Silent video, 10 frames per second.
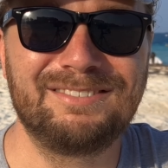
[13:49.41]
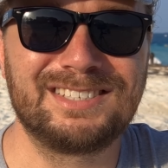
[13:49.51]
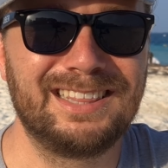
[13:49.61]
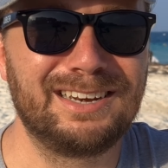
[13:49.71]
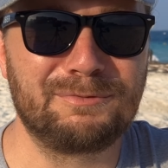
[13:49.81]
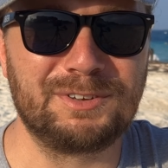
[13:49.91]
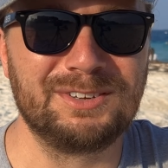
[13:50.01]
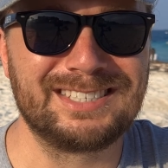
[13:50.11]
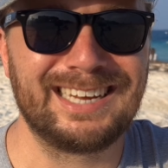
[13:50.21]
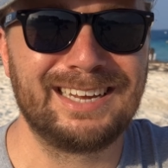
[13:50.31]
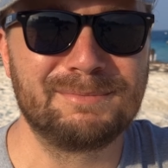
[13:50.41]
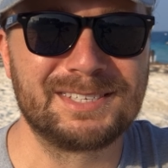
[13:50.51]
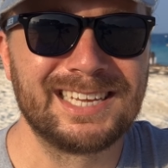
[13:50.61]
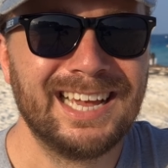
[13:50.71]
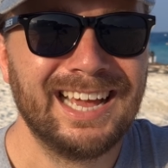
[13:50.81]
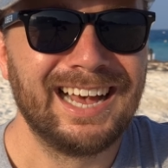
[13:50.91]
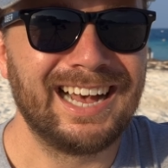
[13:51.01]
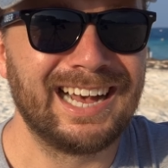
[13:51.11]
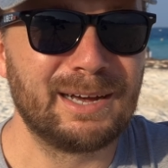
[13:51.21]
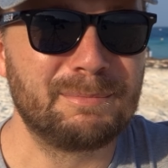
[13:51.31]
I've said that a few times,
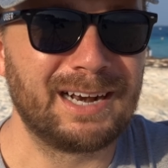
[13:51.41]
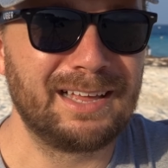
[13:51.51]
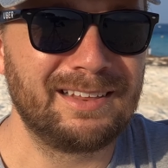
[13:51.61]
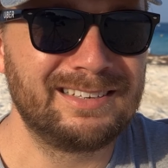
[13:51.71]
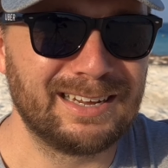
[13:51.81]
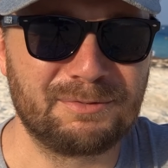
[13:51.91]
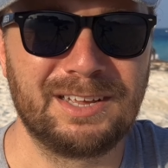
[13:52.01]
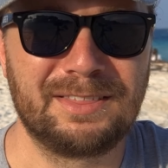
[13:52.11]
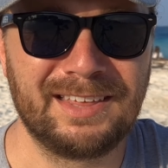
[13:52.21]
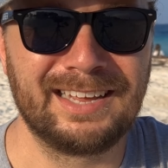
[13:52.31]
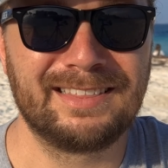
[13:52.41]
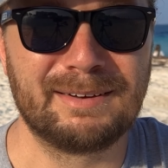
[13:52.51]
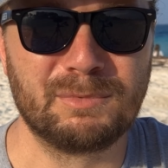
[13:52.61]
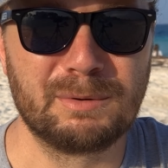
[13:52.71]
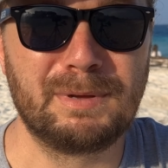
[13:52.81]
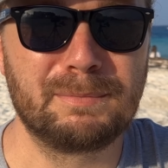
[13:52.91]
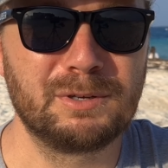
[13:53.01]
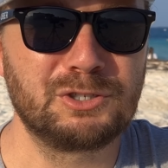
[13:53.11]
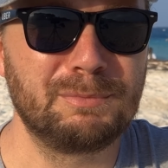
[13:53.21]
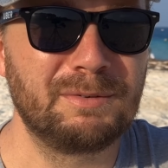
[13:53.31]
but I definitely think that more
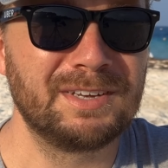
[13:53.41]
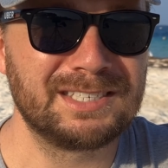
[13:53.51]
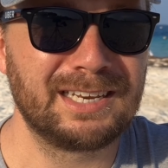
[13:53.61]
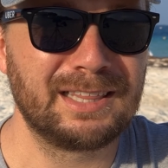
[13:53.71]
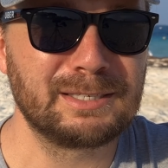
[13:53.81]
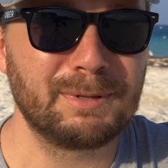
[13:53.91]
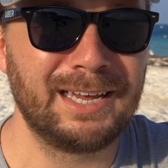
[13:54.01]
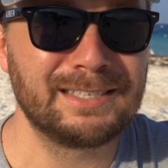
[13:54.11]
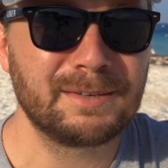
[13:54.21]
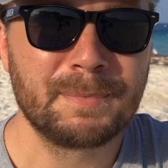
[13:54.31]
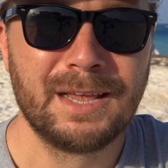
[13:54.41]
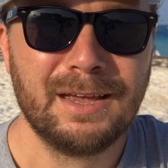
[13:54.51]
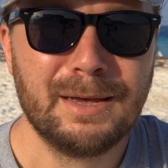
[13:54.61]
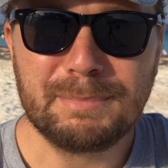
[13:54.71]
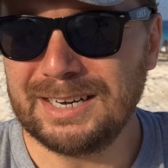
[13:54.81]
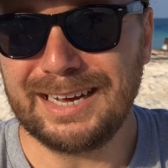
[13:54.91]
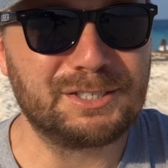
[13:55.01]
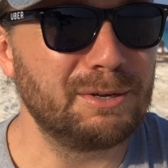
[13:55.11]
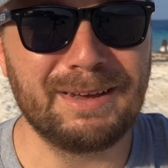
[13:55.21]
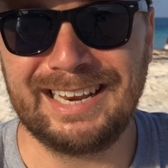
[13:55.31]
people should be visiting this place, but not
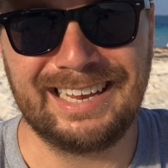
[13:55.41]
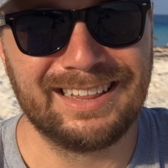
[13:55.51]
too many.